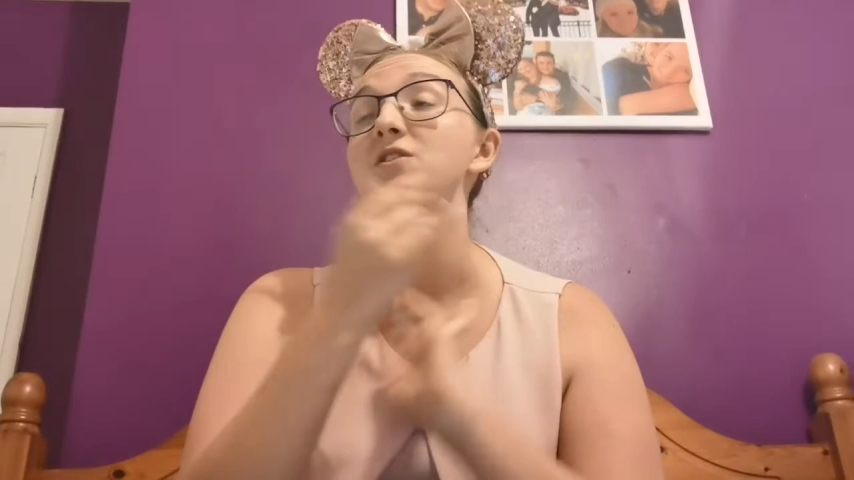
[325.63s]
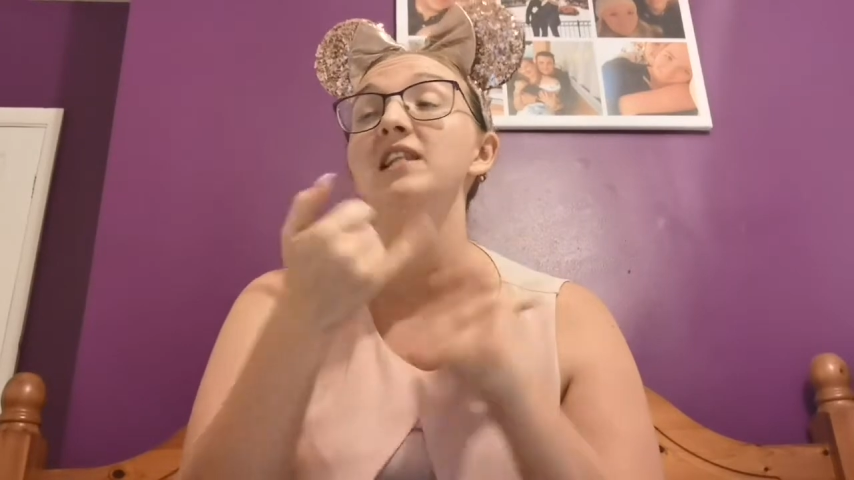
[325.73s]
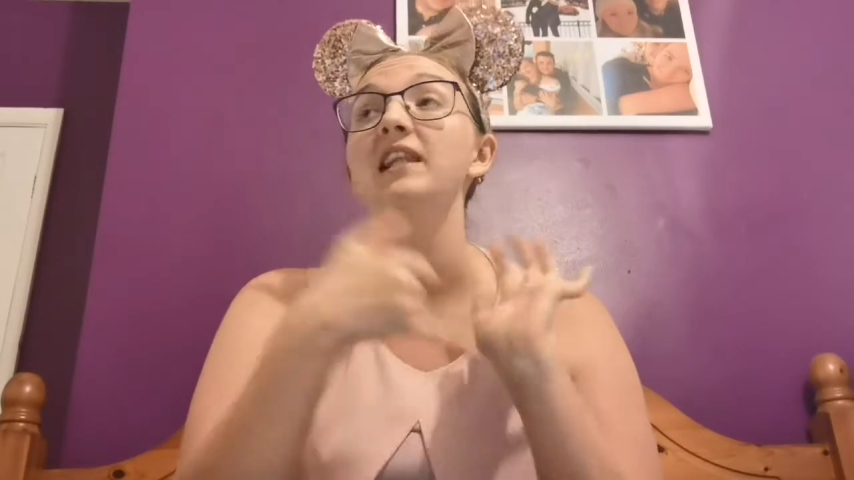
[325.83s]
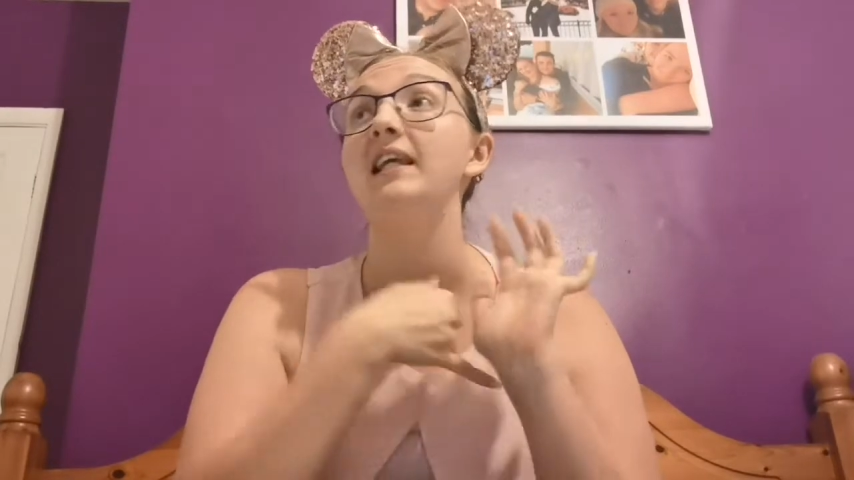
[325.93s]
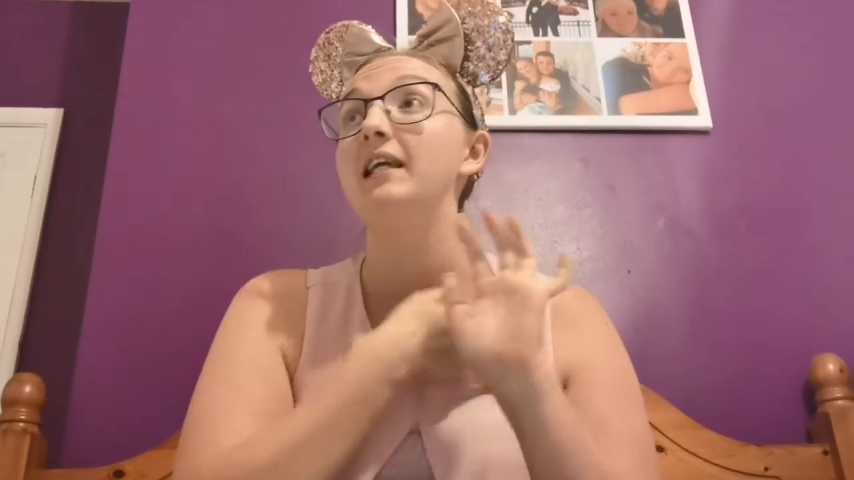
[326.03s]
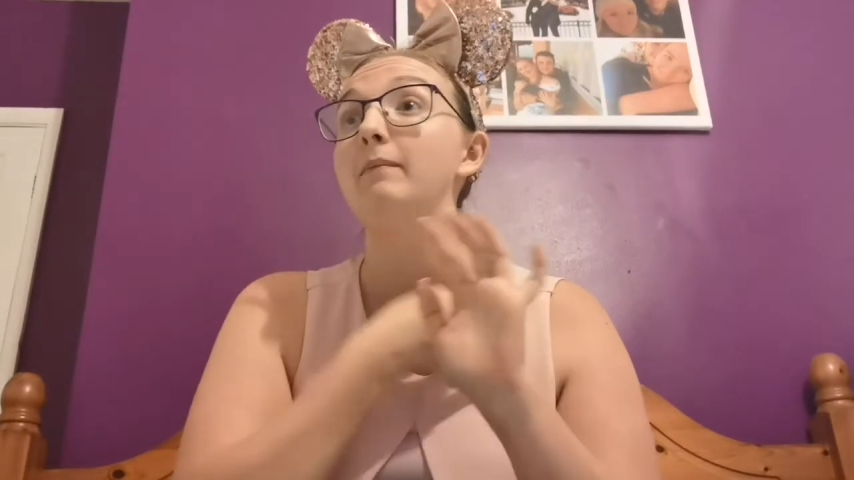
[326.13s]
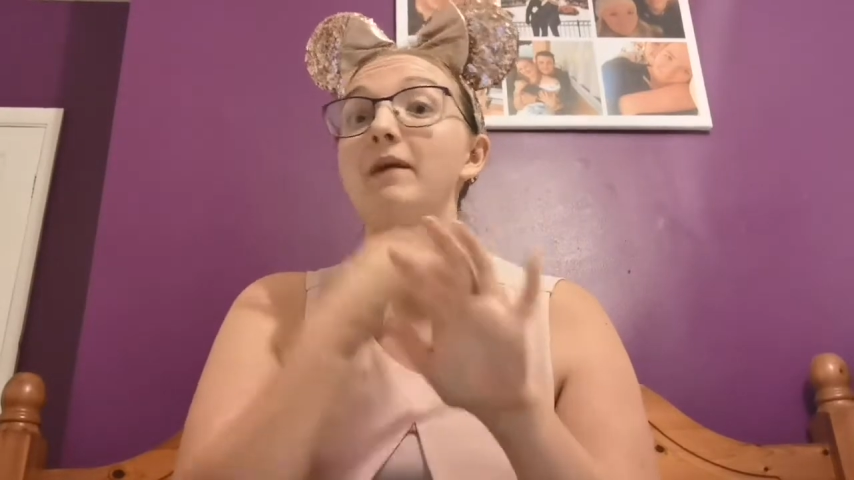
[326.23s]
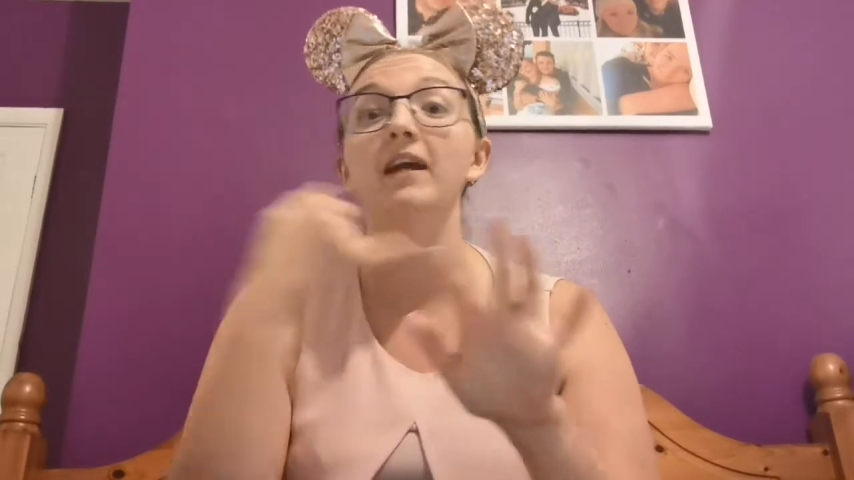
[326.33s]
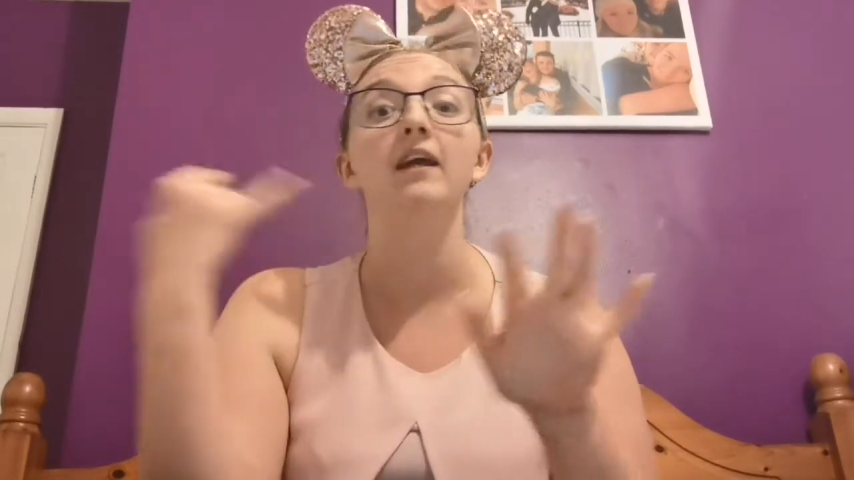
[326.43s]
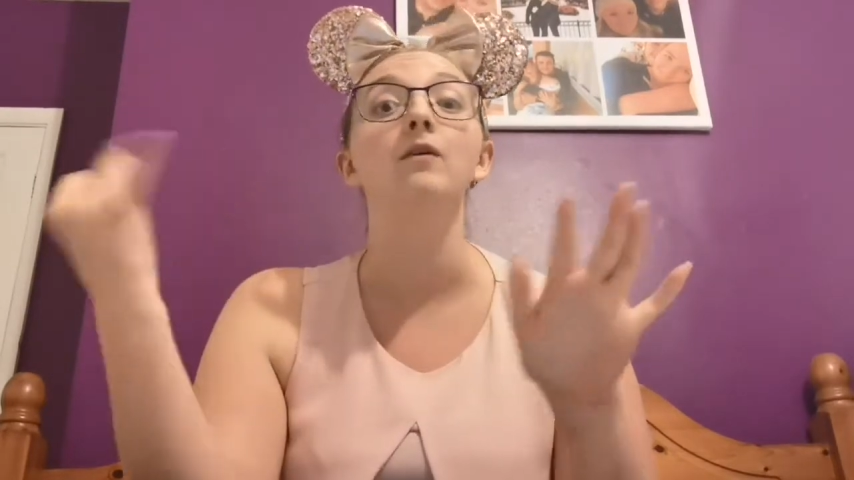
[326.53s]

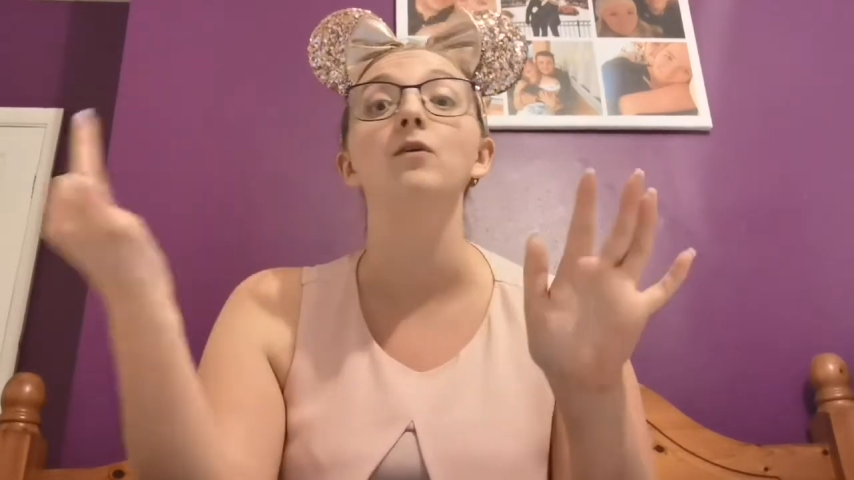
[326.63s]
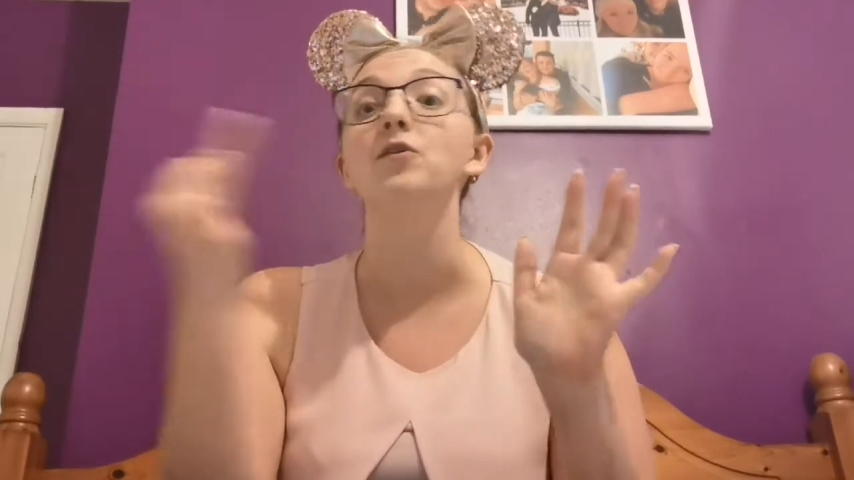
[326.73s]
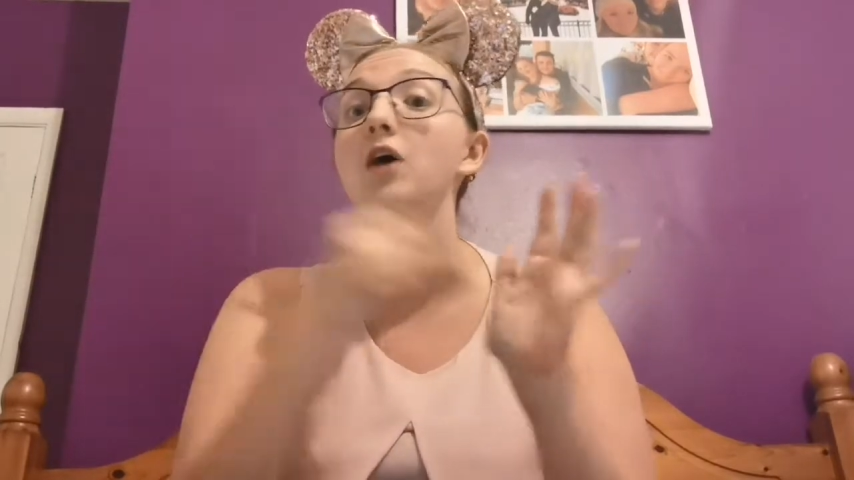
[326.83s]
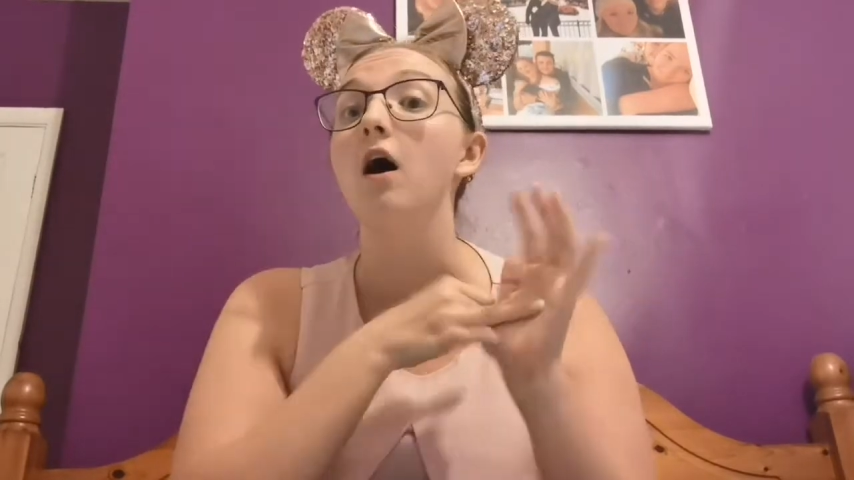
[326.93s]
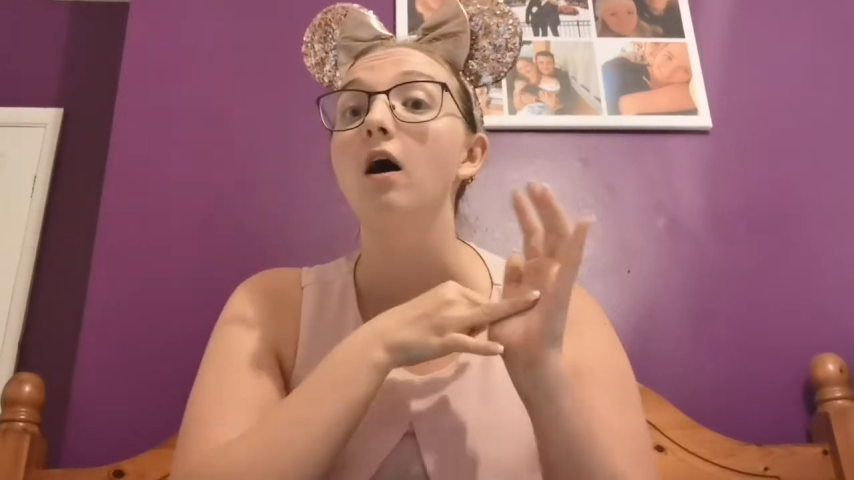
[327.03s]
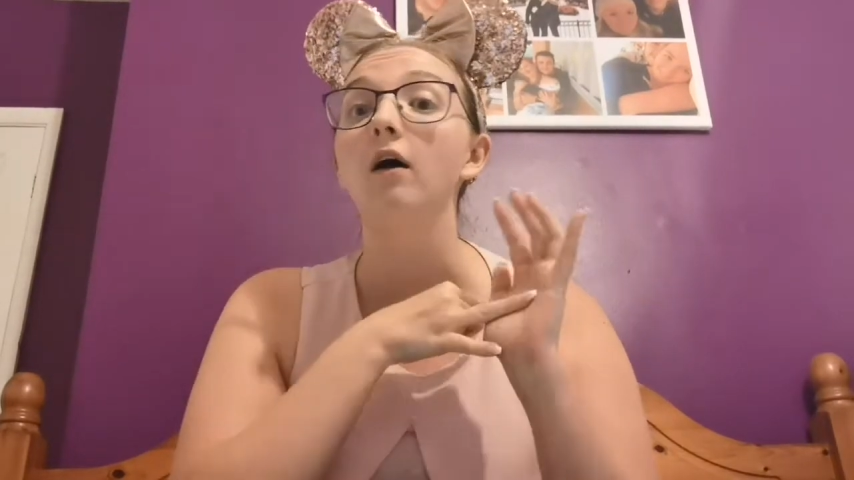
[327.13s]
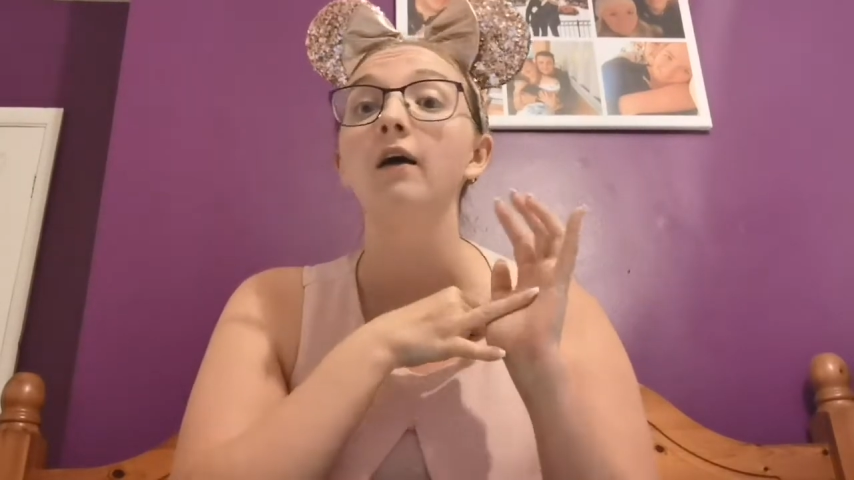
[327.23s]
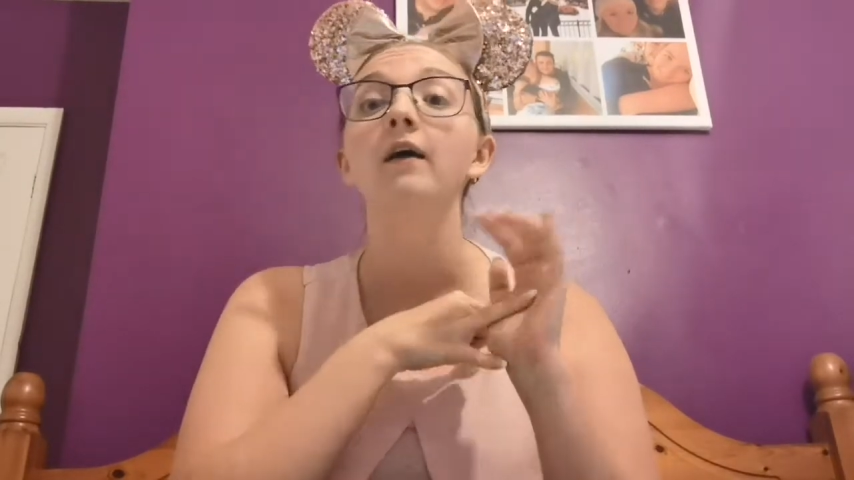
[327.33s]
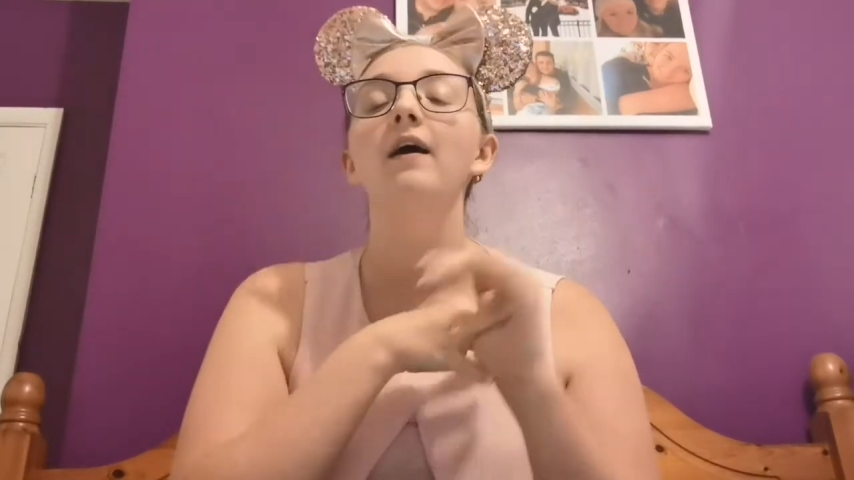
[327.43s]
Sleepy or Doc.